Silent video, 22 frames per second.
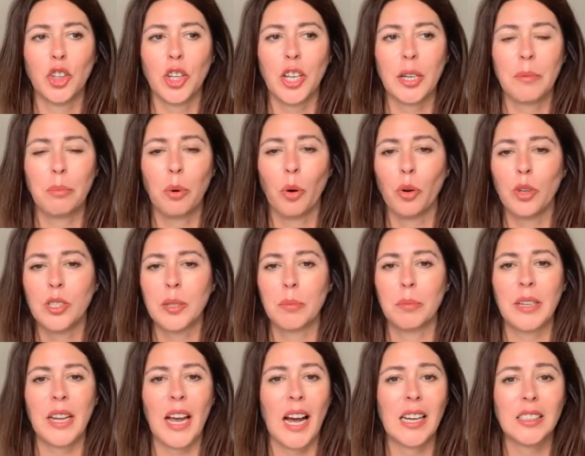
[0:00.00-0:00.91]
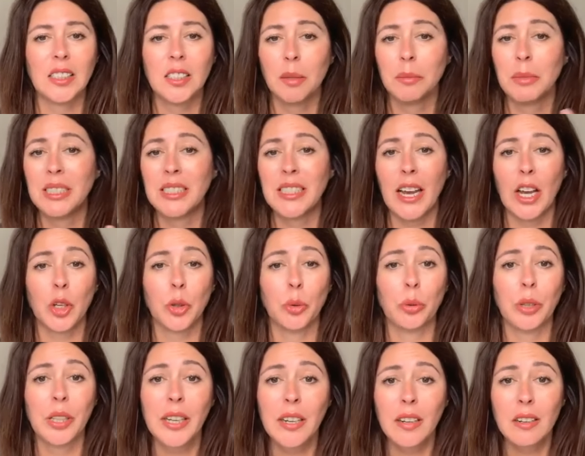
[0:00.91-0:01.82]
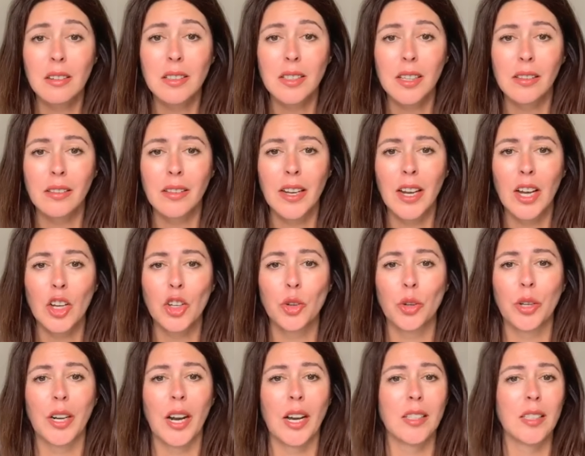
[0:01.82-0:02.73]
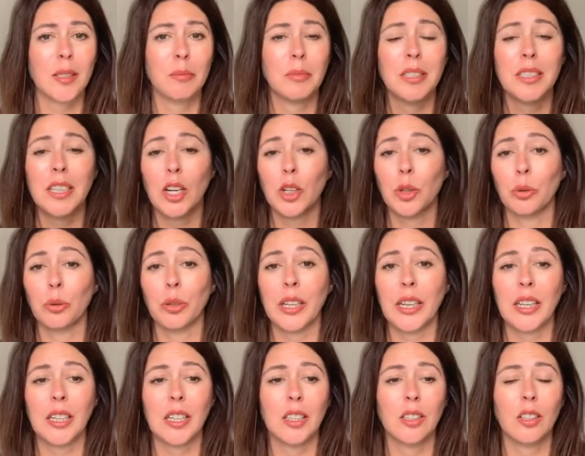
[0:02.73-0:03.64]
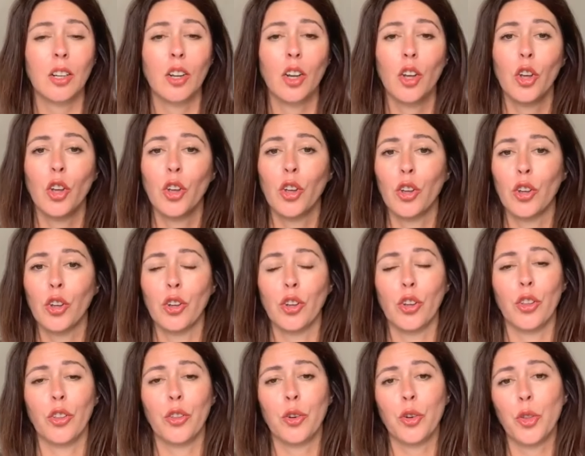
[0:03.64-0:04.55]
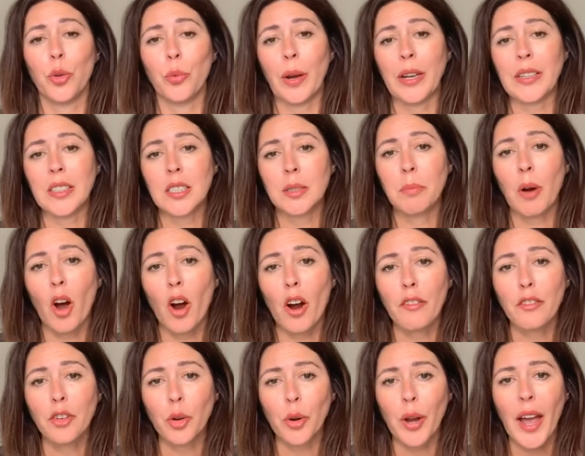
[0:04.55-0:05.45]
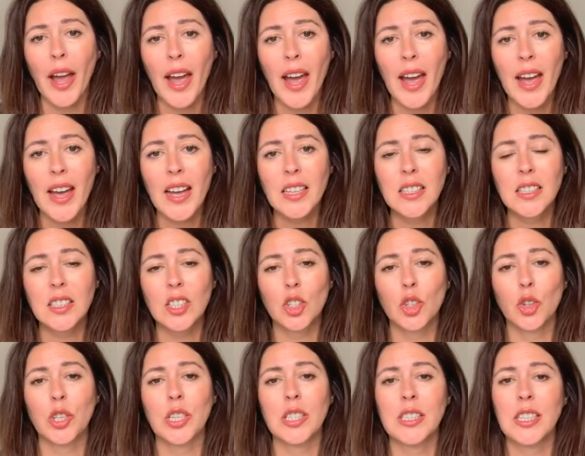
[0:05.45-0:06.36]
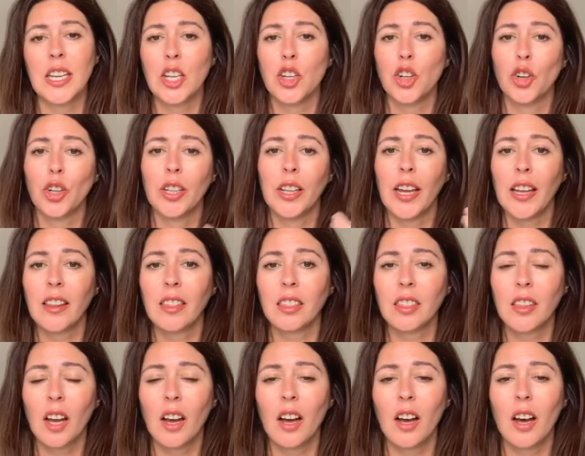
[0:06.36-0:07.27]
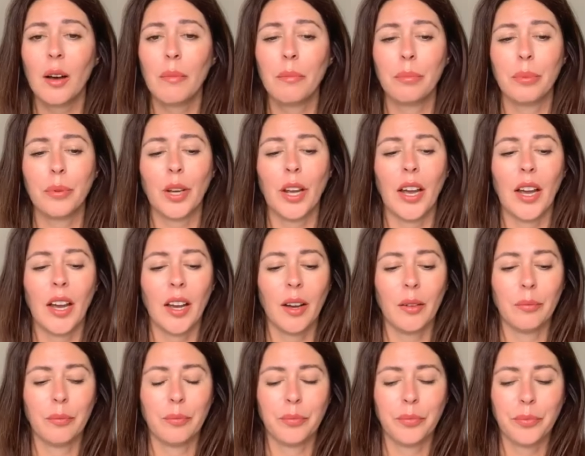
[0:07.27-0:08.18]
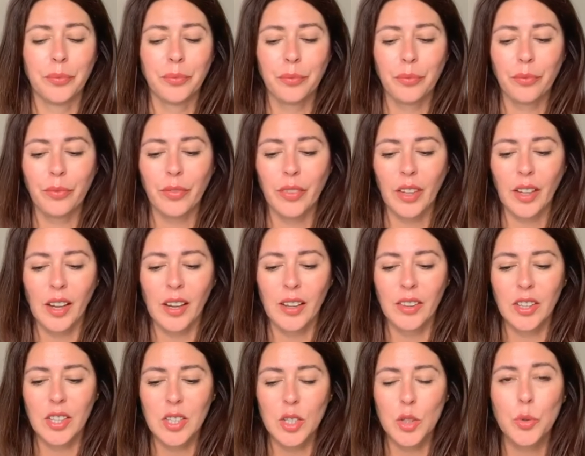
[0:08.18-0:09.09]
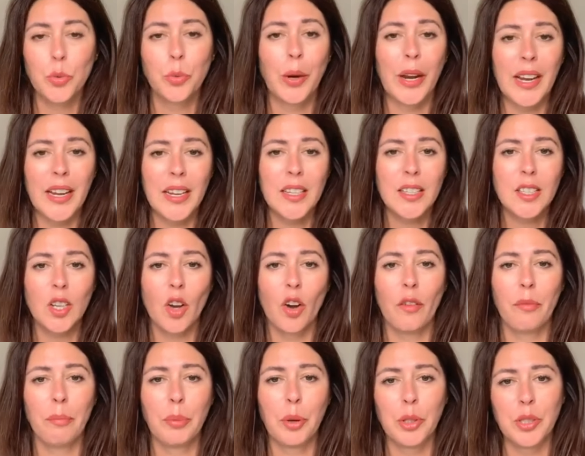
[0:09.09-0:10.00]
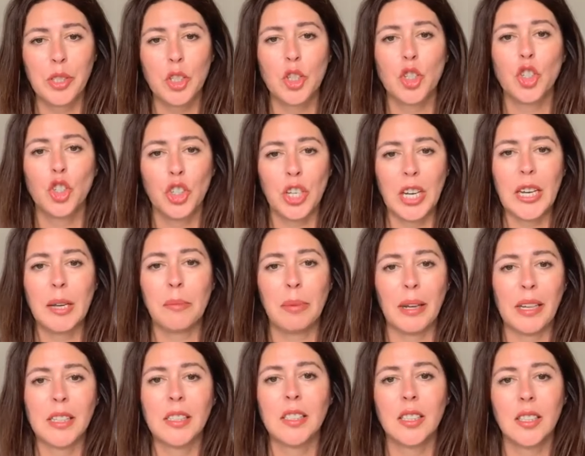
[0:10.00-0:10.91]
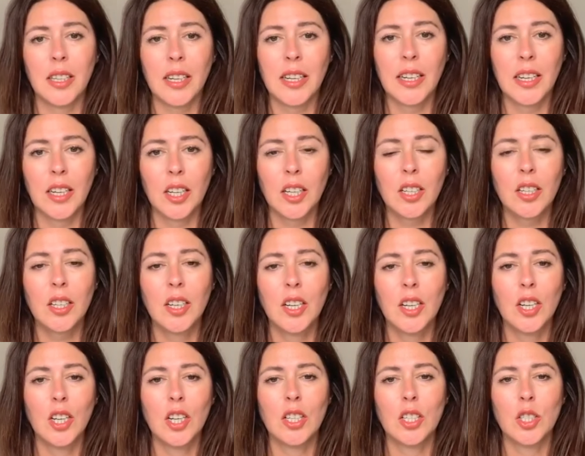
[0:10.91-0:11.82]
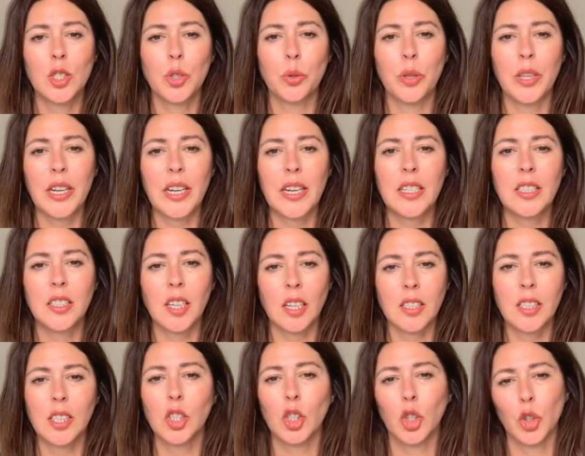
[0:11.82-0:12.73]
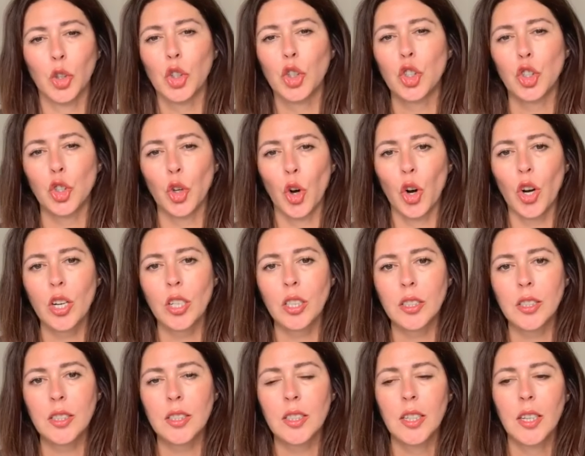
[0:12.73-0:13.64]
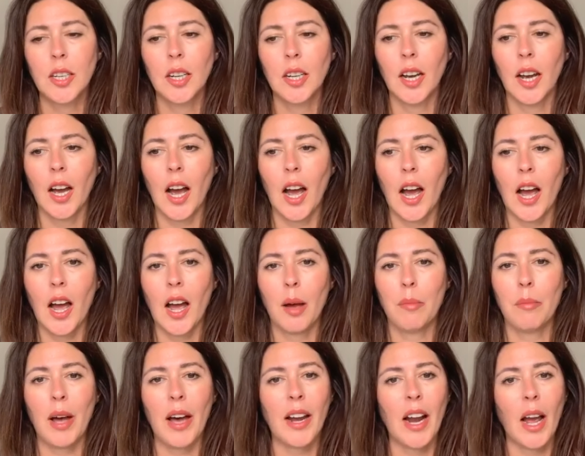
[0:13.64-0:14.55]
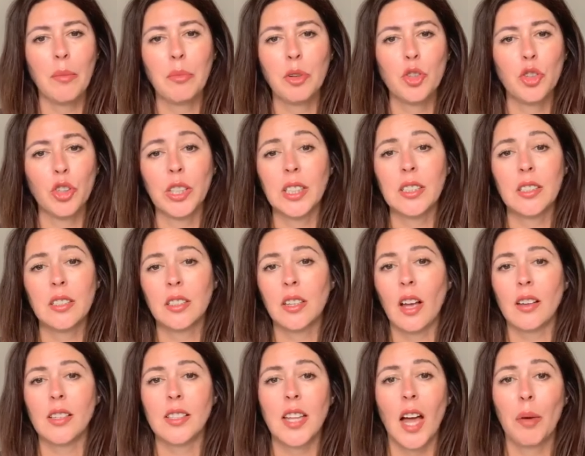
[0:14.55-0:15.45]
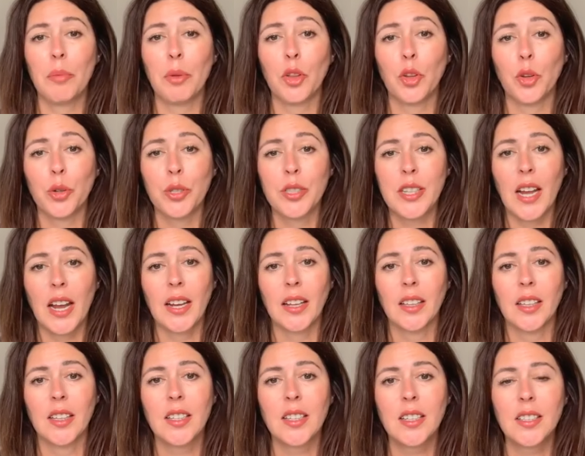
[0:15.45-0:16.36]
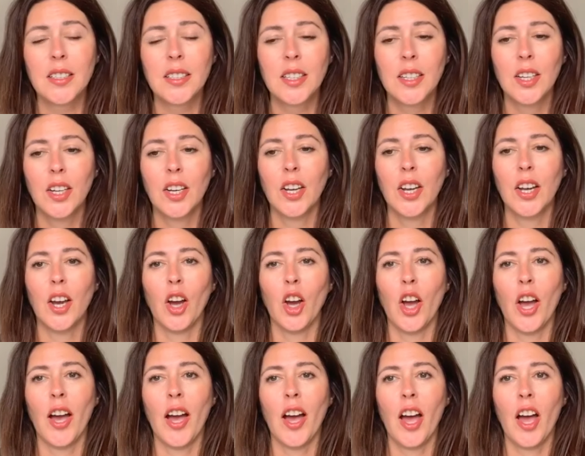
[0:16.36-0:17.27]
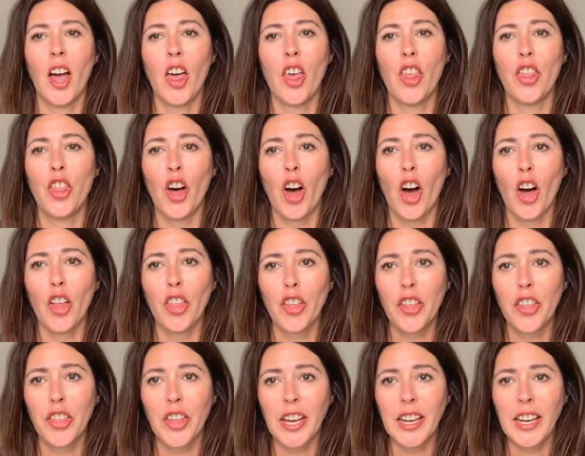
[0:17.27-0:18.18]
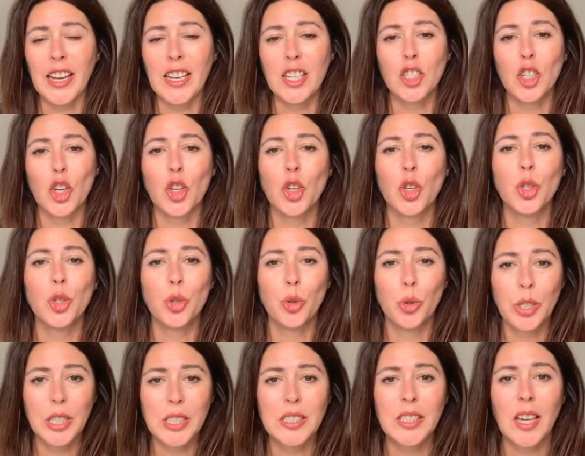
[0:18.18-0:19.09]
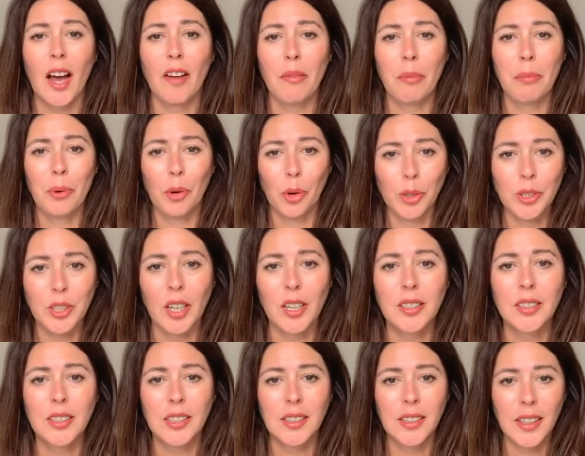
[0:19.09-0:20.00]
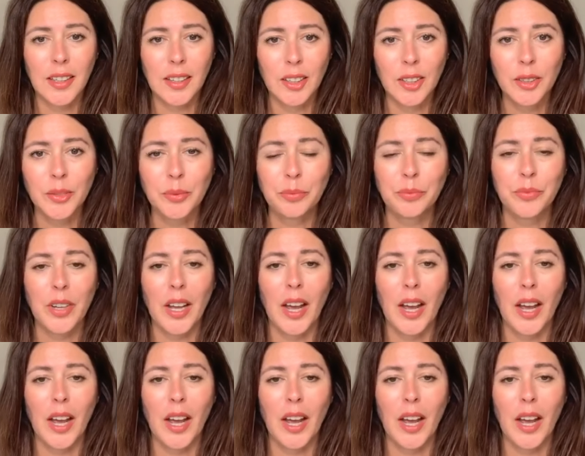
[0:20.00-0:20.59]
could possibly add some internal layers in there. You could add some internal layering through the widest part of your head. You can take your length up. There's ways of putting shape into the hair so that it doesn't look short, and I would really discuss that with your stylist. The other thing is you do need to have a product in there.